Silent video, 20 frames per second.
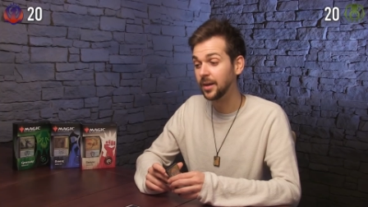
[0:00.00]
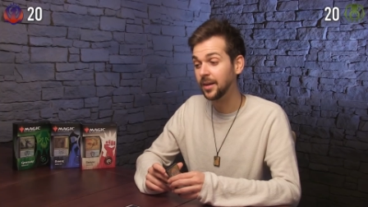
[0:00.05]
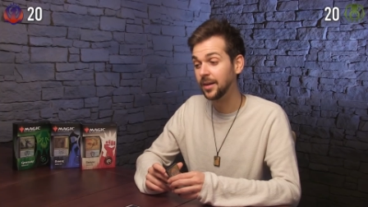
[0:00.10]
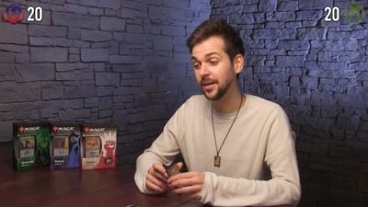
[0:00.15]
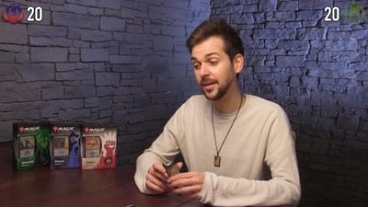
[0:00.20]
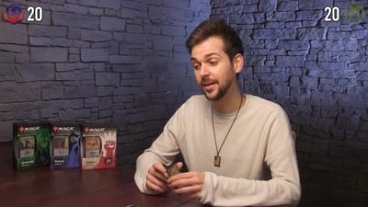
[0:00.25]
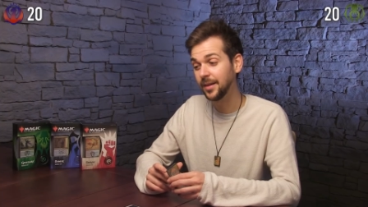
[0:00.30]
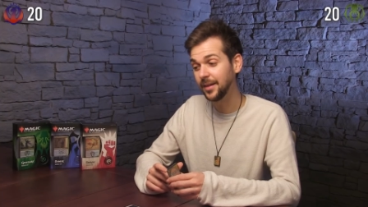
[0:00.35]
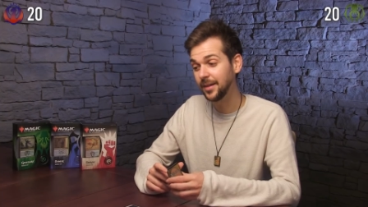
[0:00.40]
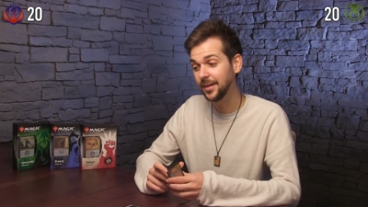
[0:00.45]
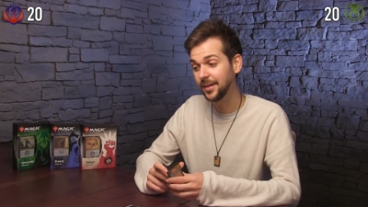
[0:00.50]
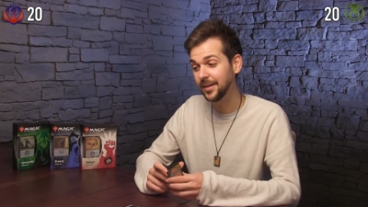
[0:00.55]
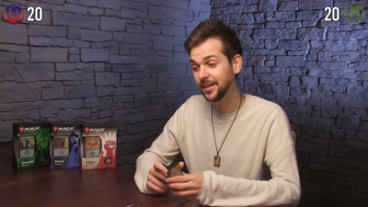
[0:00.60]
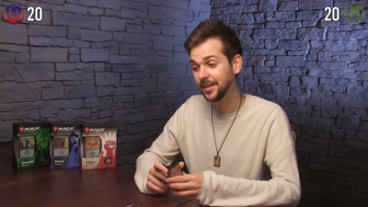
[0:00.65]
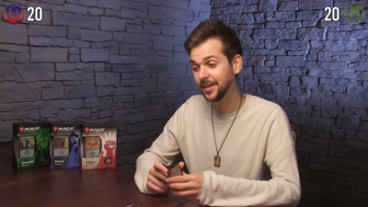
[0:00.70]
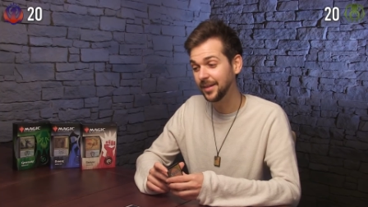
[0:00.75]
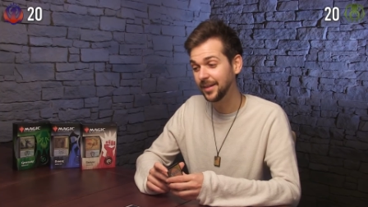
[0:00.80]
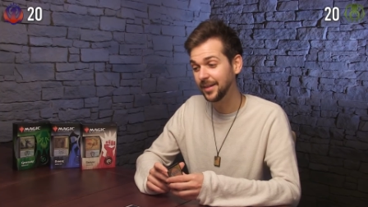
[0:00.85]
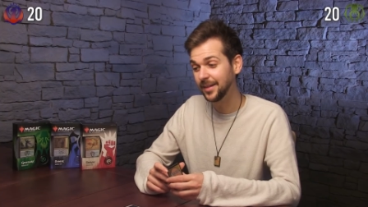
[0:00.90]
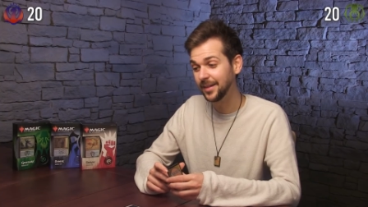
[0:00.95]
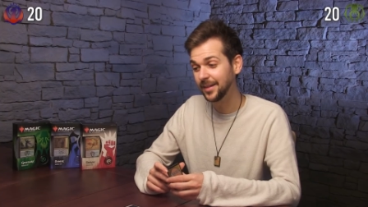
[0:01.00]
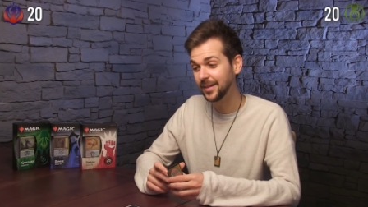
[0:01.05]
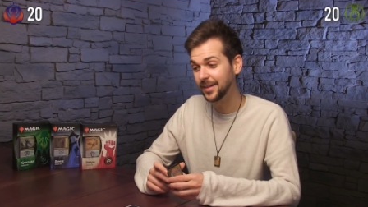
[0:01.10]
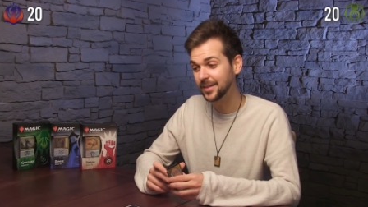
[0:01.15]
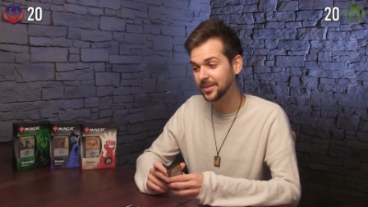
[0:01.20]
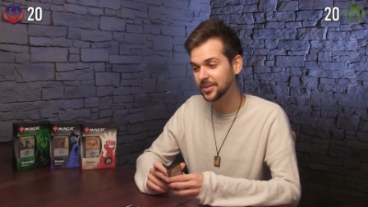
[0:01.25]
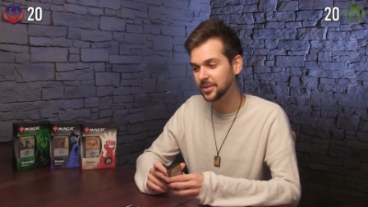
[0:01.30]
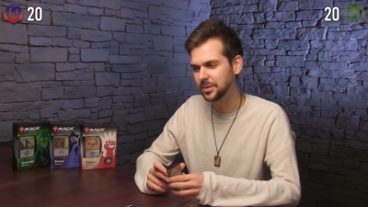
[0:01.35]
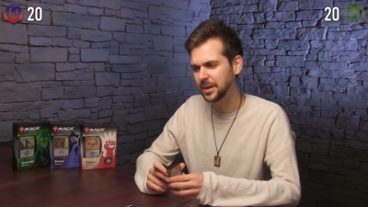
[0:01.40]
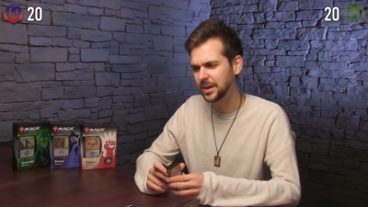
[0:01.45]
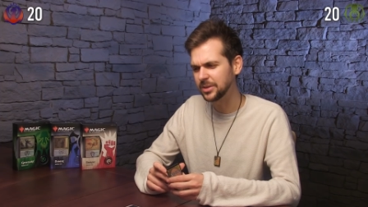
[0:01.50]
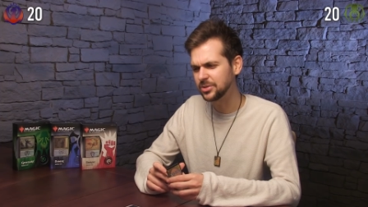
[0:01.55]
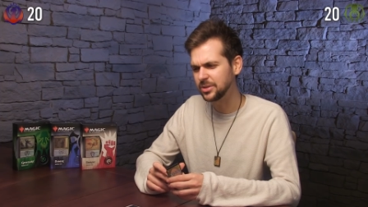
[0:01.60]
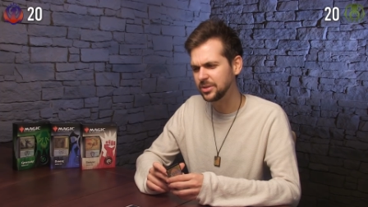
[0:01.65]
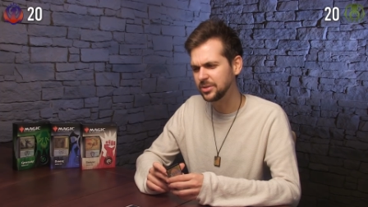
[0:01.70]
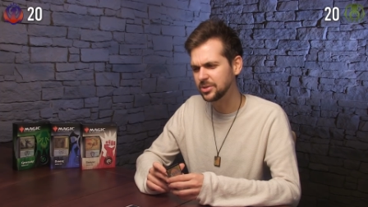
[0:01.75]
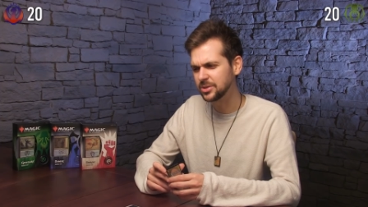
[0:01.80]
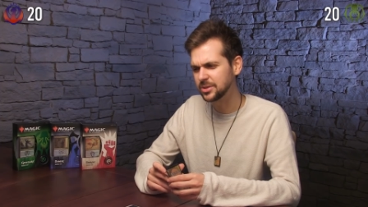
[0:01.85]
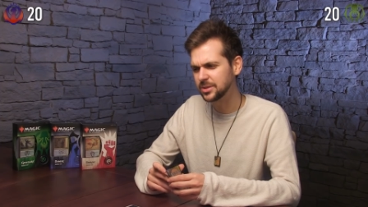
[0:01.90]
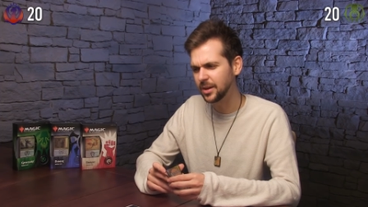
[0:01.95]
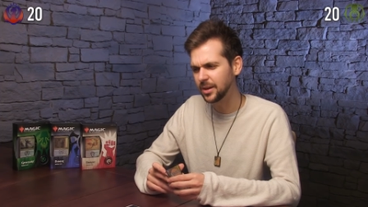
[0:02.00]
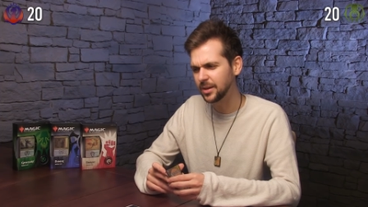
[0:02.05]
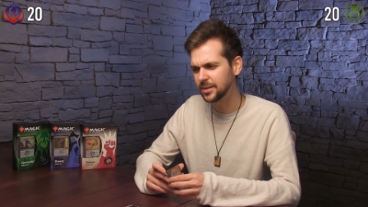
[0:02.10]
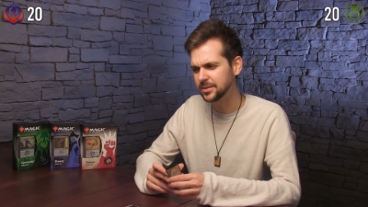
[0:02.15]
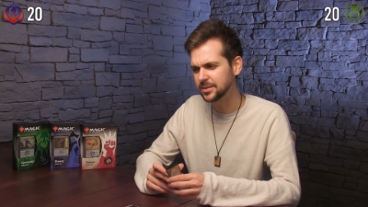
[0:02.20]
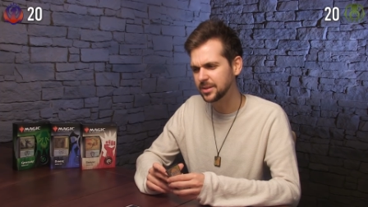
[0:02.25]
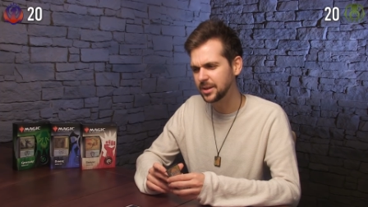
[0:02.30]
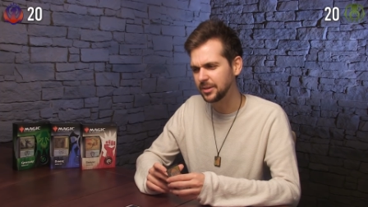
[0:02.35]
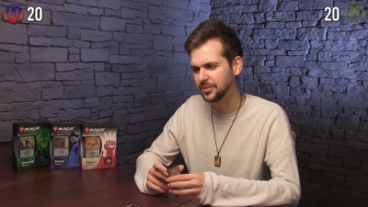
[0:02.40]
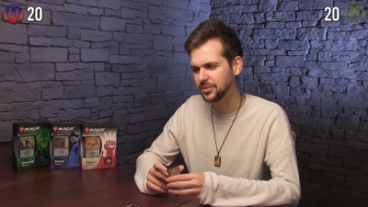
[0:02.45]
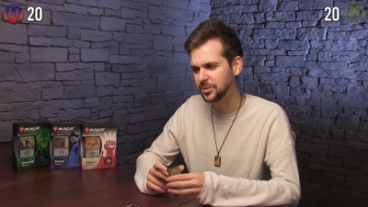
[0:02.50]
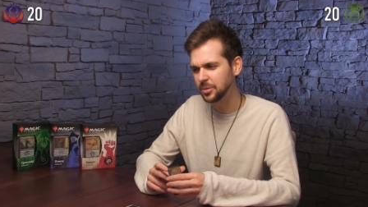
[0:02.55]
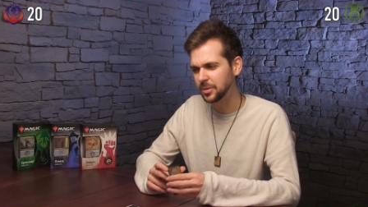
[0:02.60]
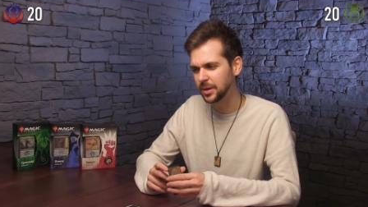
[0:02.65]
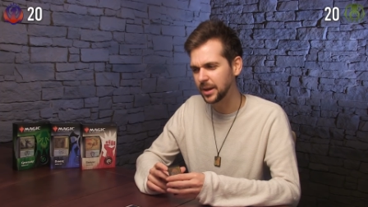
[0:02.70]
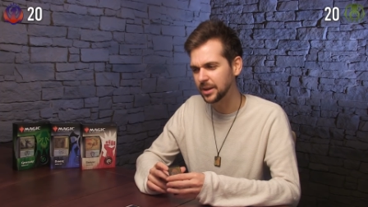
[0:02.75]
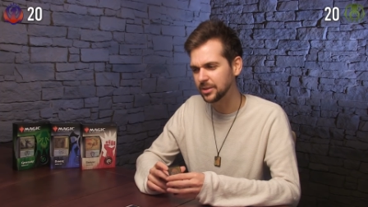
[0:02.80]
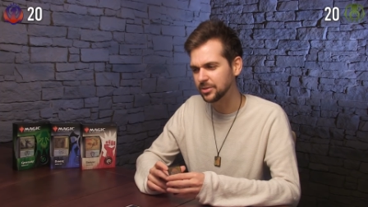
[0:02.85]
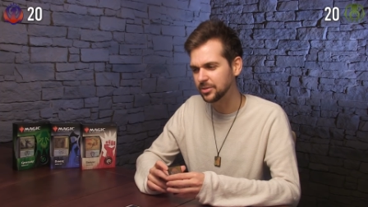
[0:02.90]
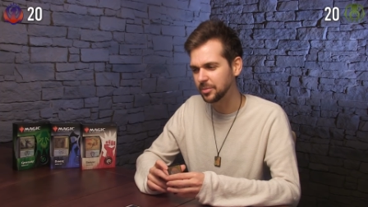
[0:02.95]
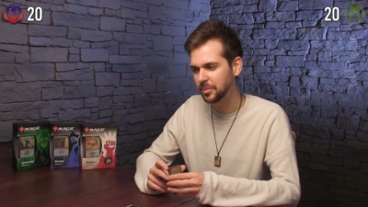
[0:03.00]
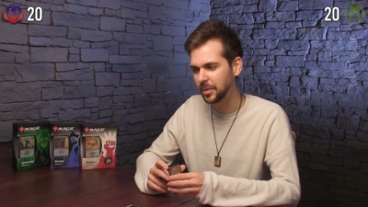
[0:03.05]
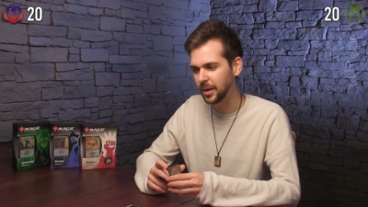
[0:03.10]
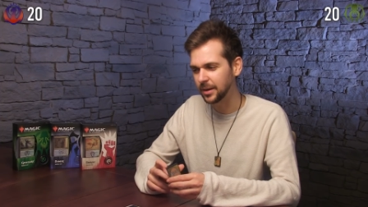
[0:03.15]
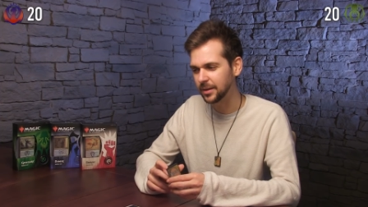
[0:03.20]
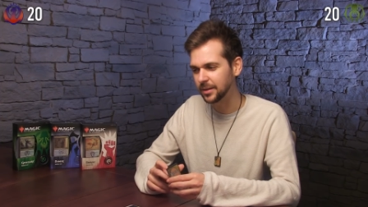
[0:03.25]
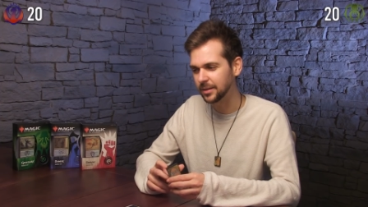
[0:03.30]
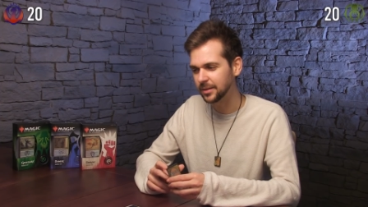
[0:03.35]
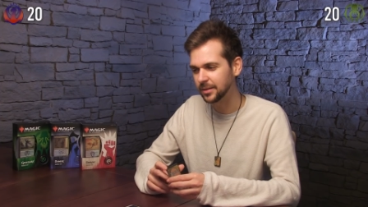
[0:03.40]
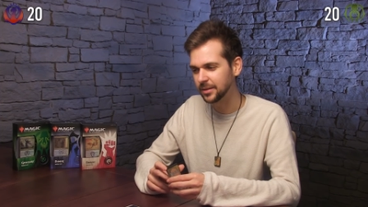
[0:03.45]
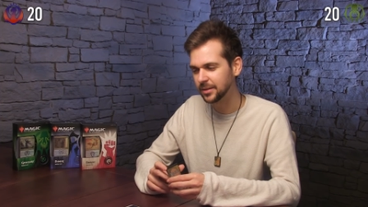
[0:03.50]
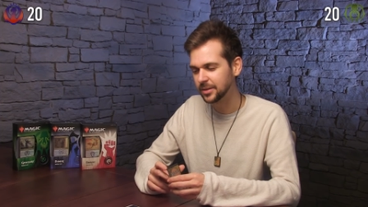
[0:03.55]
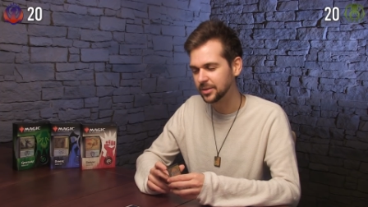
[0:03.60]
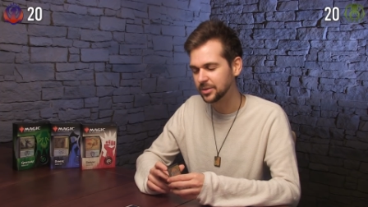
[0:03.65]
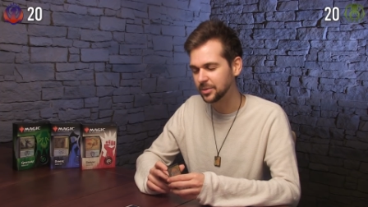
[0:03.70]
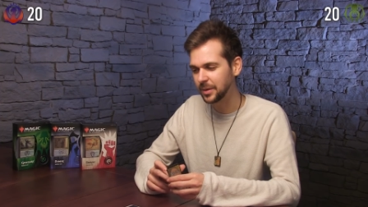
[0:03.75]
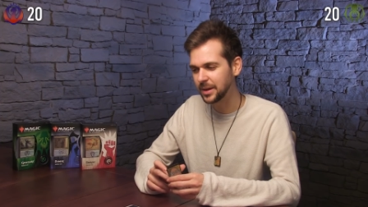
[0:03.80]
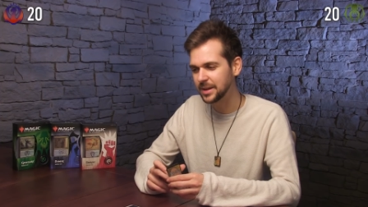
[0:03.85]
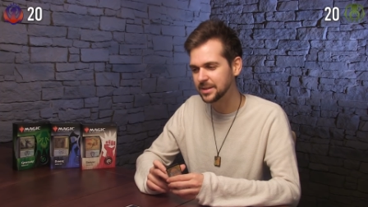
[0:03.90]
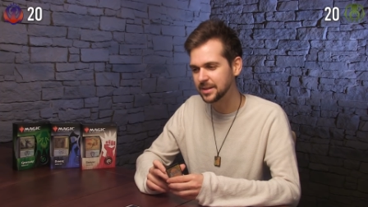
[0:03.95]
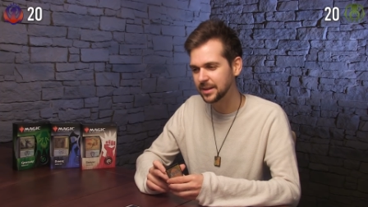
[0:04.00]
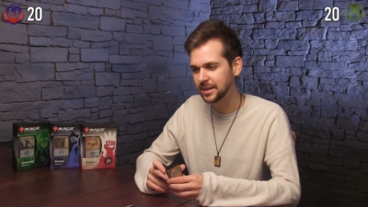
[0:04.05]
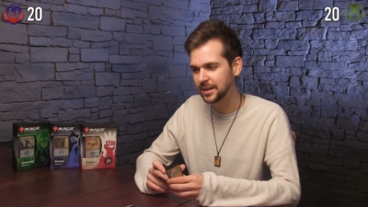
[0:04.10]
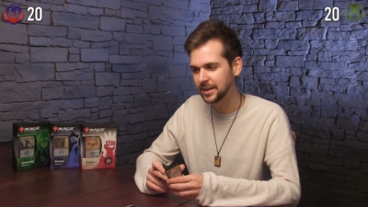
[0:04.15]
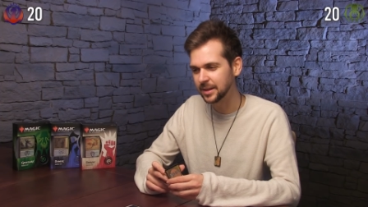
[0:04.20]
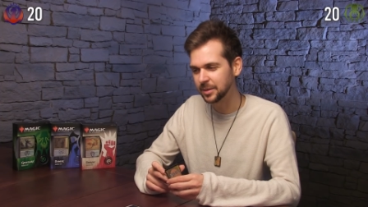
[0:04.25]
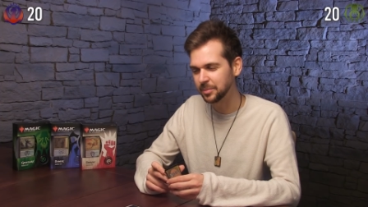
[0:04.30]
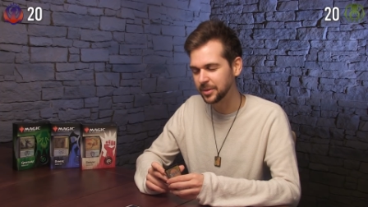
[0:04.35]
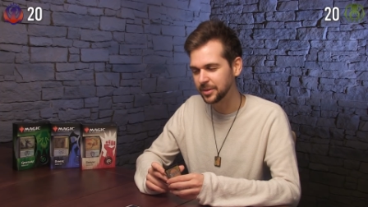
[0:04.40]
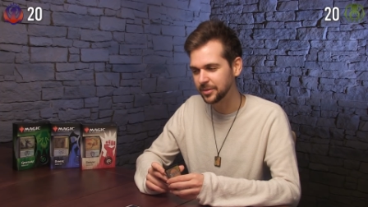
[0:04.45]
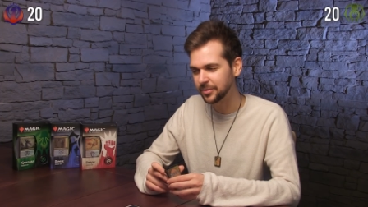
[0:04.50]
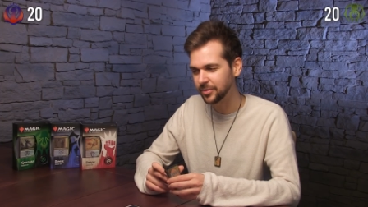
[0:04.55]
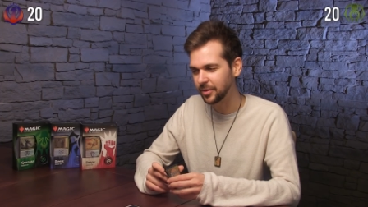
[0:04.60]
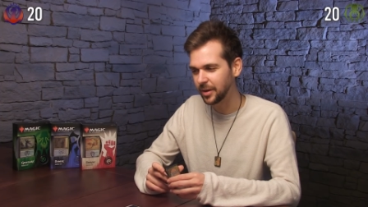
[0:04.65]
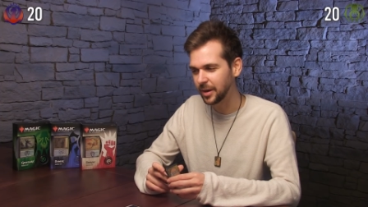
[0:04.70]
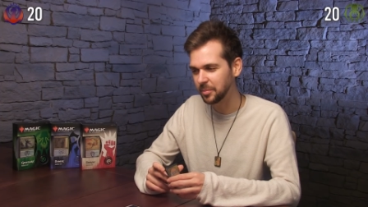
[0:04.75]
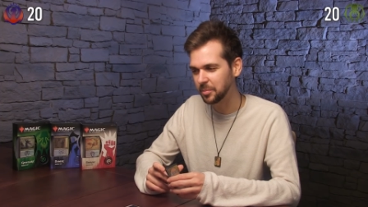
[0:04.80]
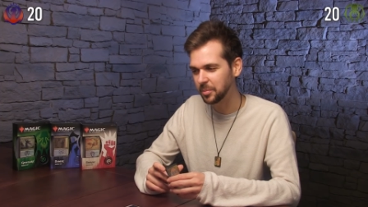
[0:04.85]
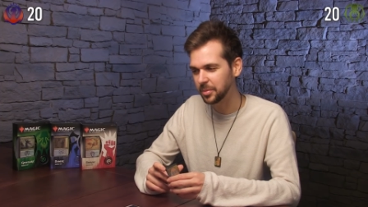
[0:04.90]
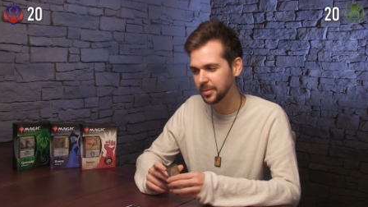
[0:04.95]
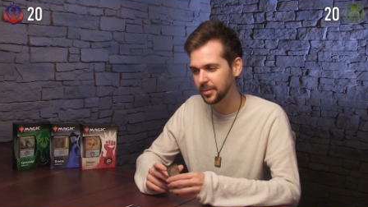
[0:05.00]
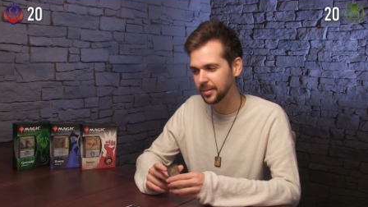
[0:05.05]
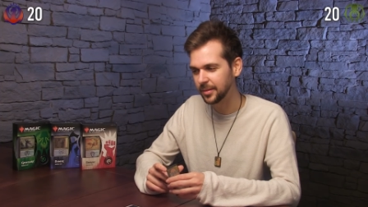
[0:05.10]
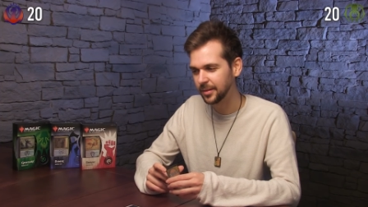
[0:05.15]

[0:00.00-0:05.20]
Ah, so it actually does give you an extra mana. Yes. So it is a little bit of ramp.